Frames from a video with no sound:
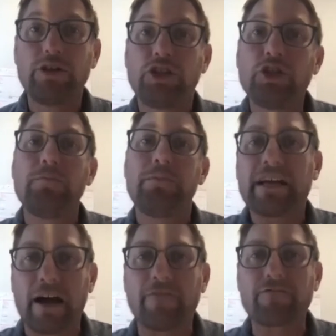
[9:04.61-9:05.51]
you be
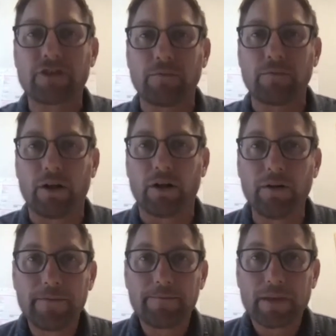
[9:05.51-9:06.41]
comfortable
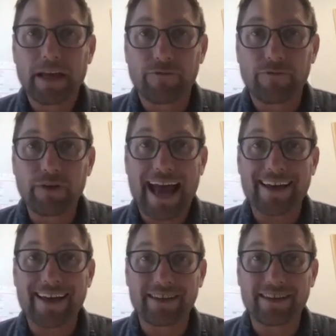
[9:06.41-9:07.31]
if we
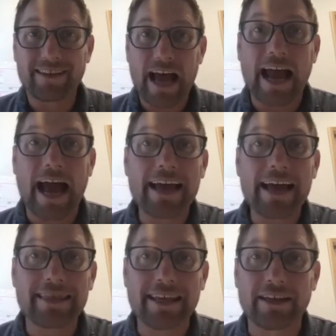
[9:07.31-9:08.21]
asked this guy? And I
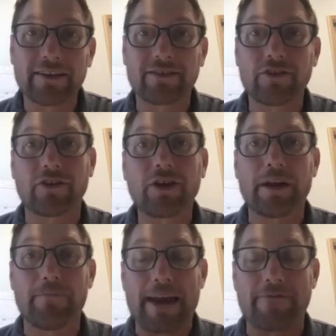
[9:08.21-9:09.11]
think there's a little
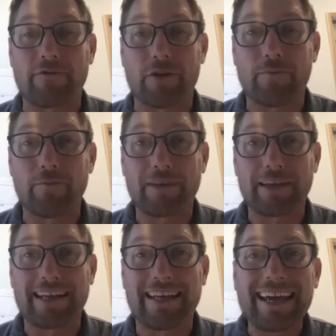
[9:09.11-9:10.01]
bit of benefit from
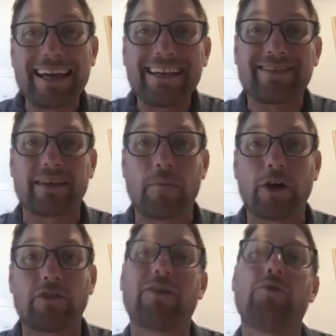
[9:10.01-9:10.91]
getting
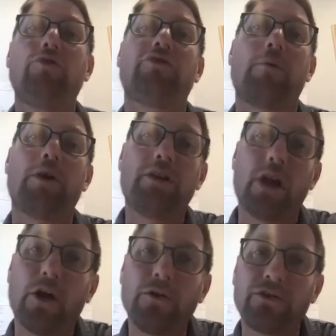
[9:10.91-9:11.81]
someone who someone
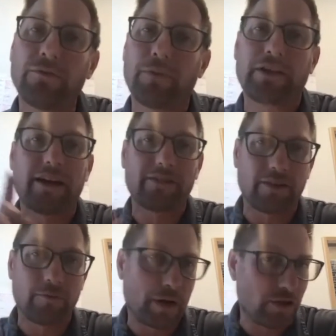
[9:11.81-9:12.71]
knows,
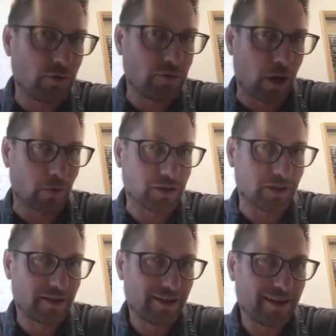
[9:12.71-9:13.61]
but you don't.
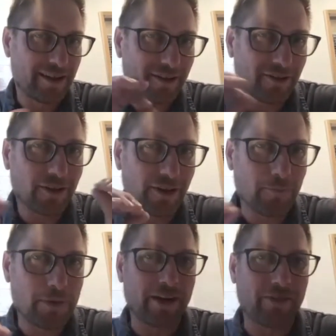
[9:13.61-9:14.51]
There's a little
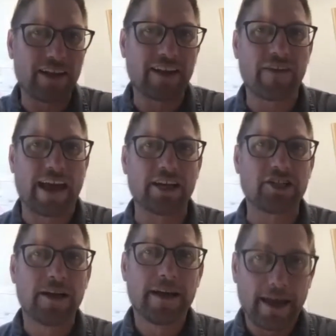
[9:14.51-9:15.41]
bit of an
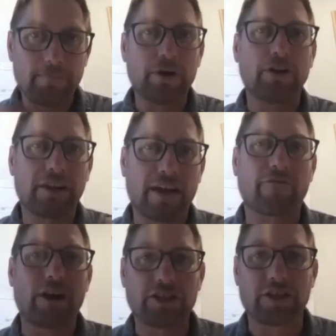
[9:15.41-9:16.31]
advantage in building
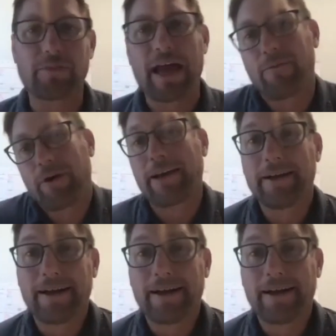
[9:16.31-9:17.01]
that friendship that way.